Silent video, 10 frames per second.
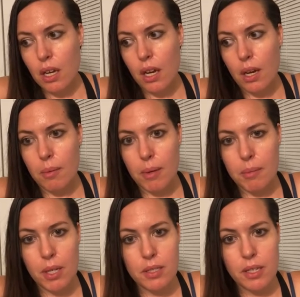Um, I'm
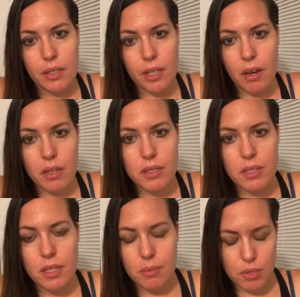not selling
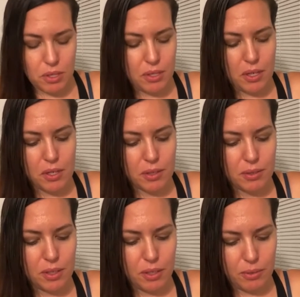Austin, I'm just saying,
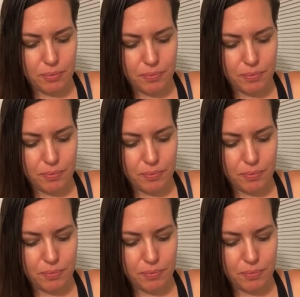you know,